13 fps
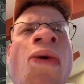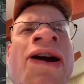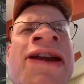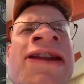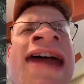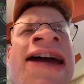
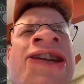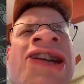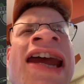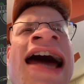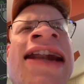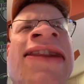What did that
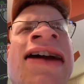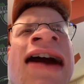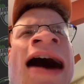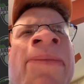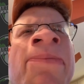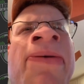say on
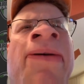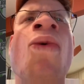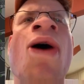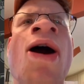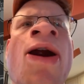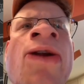the
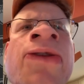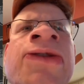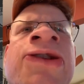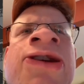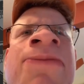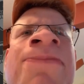cup?
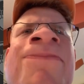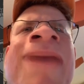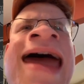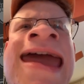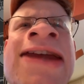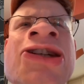World's
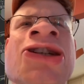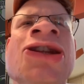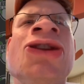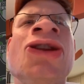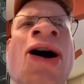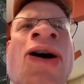
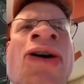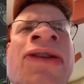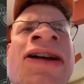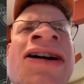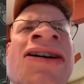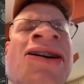best
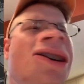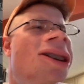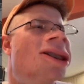nonno?